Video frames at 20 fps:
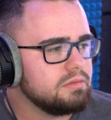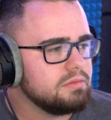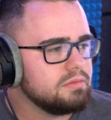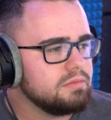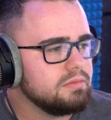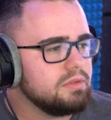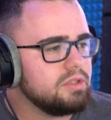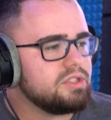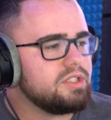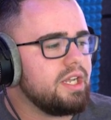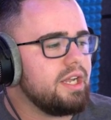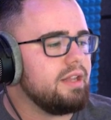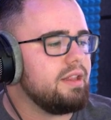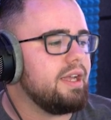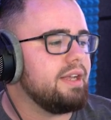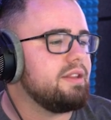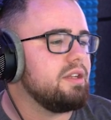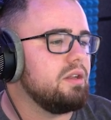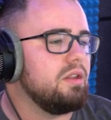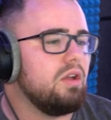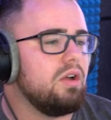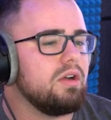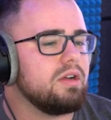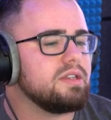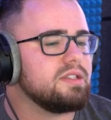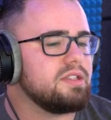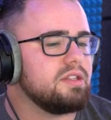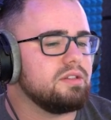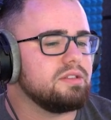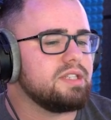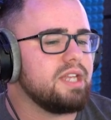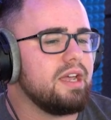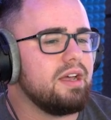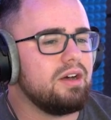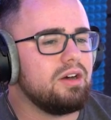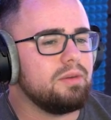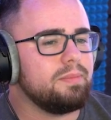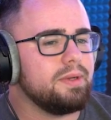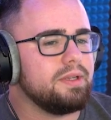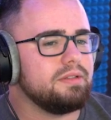They're saying like they're long because of their
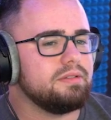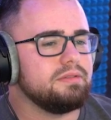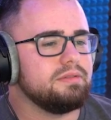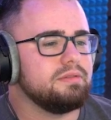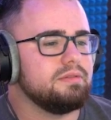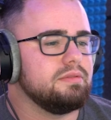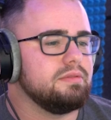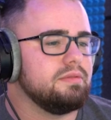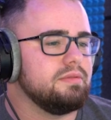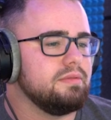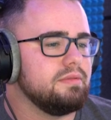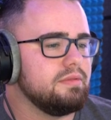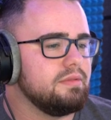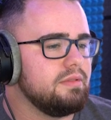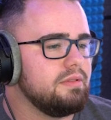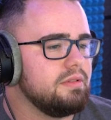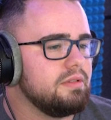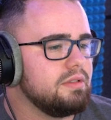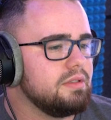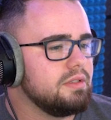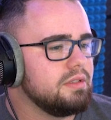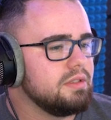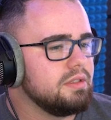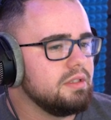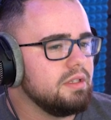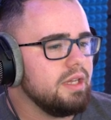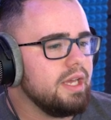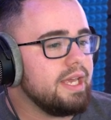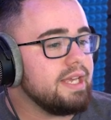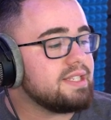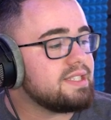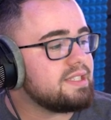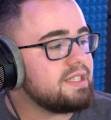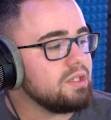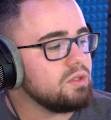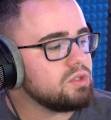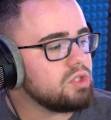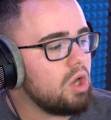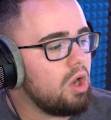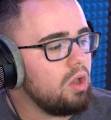tail, but he's
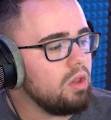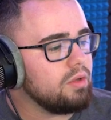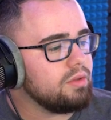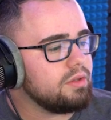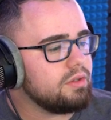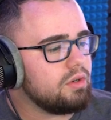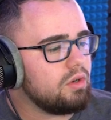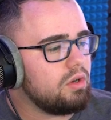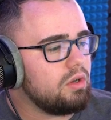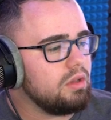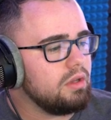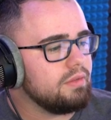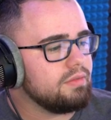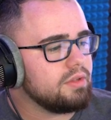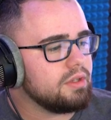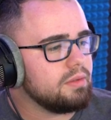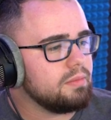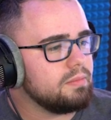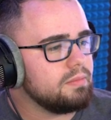still taller than all of them.